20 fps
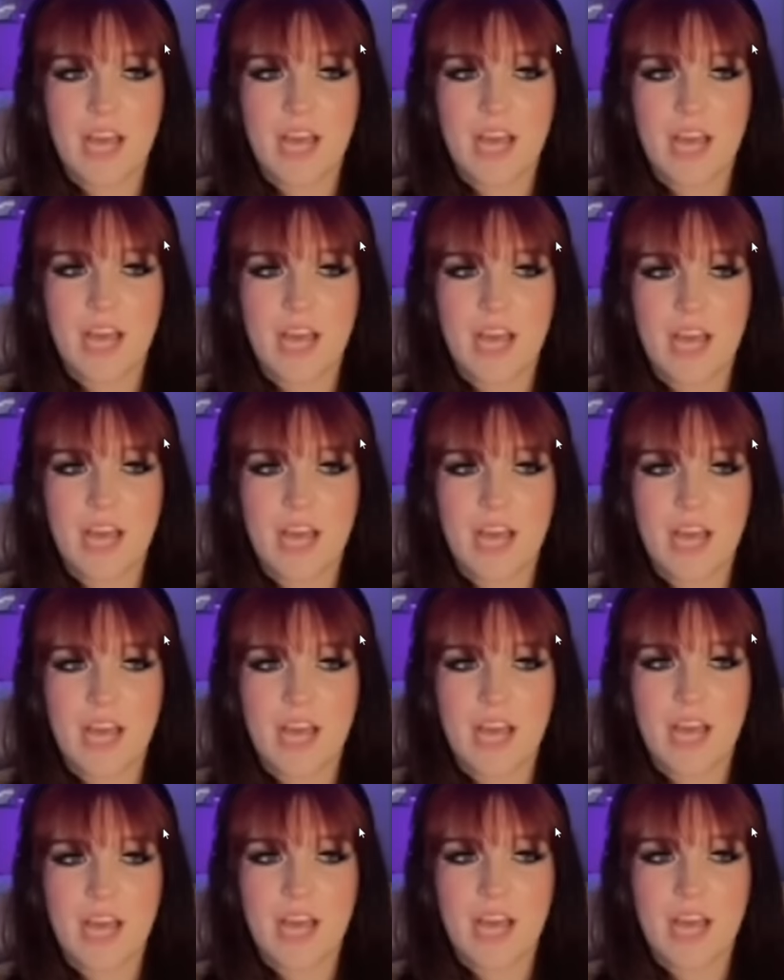
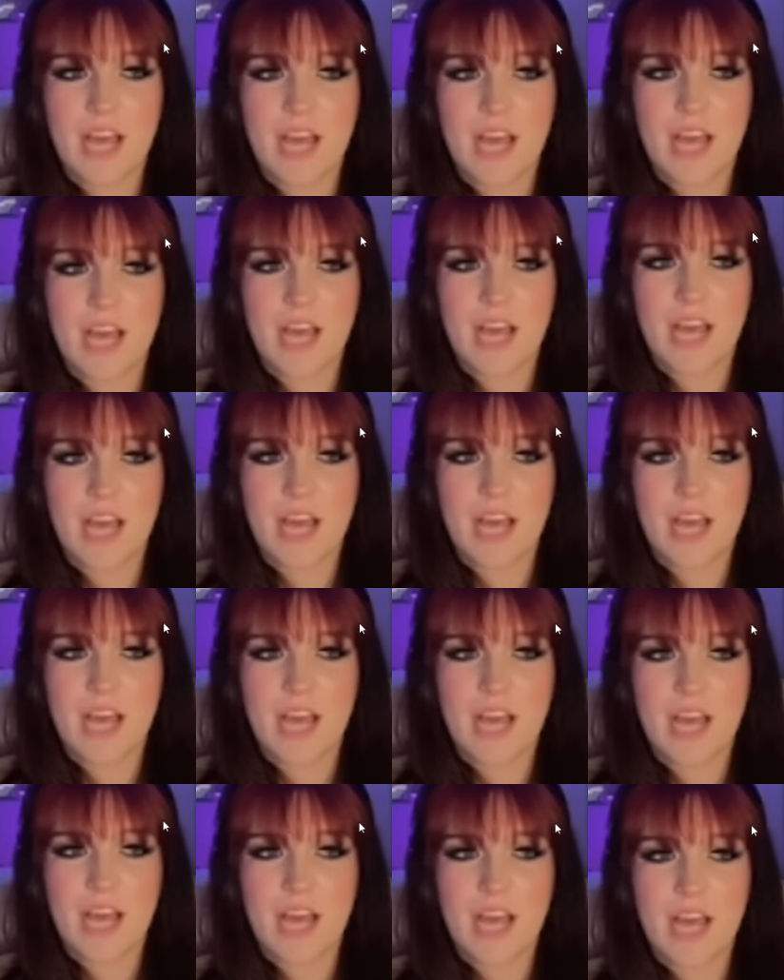
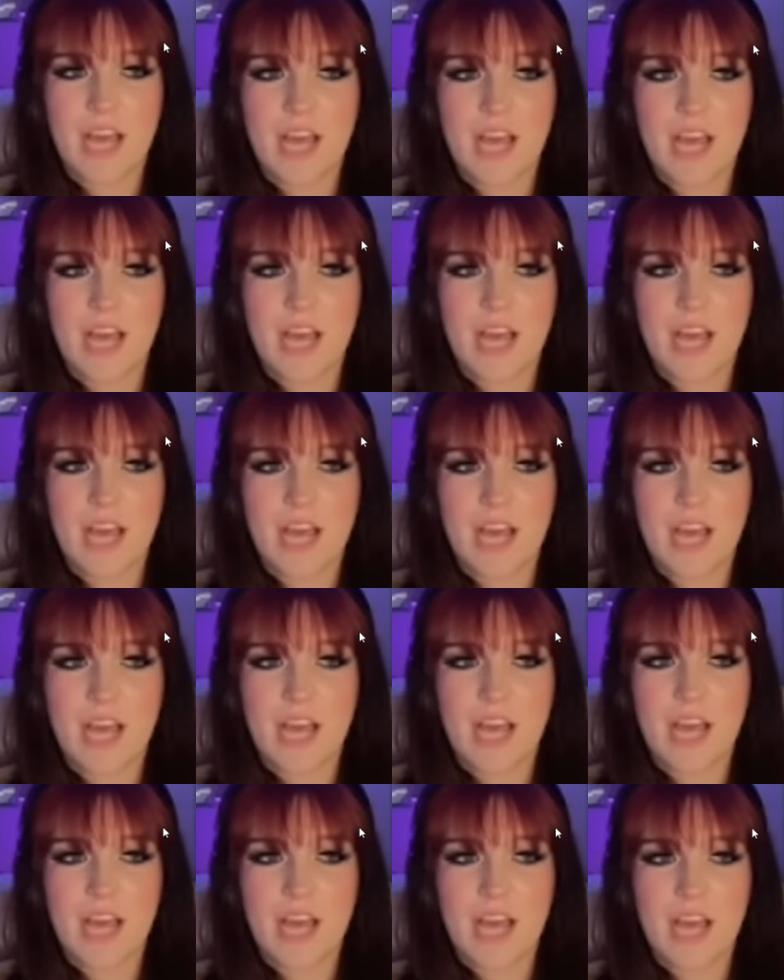
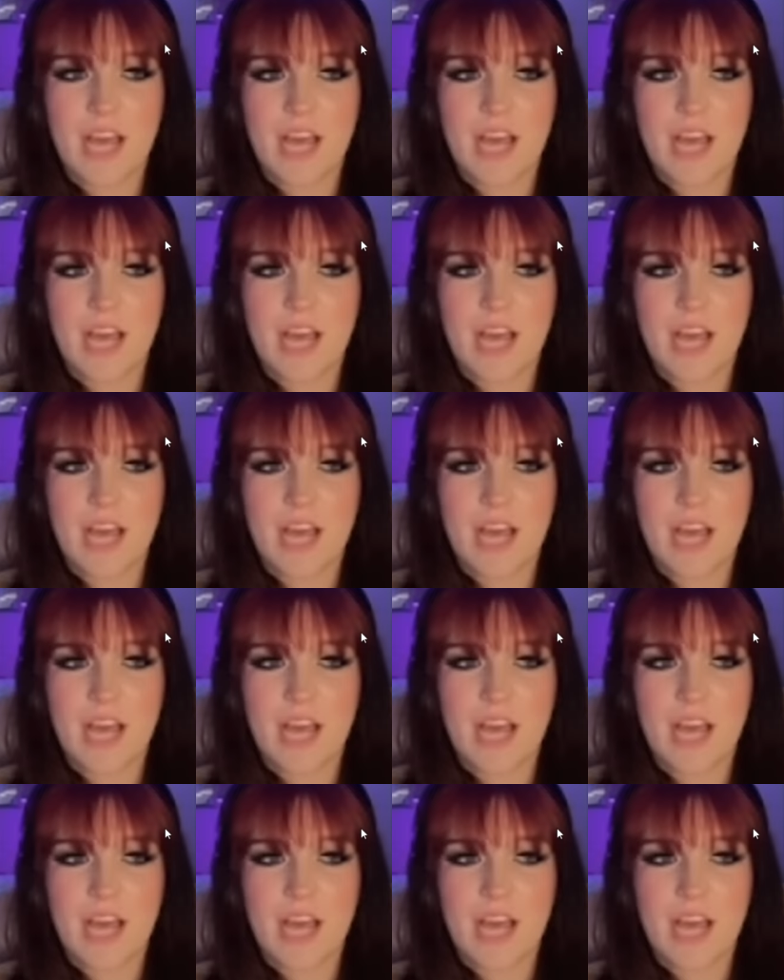(not speaking)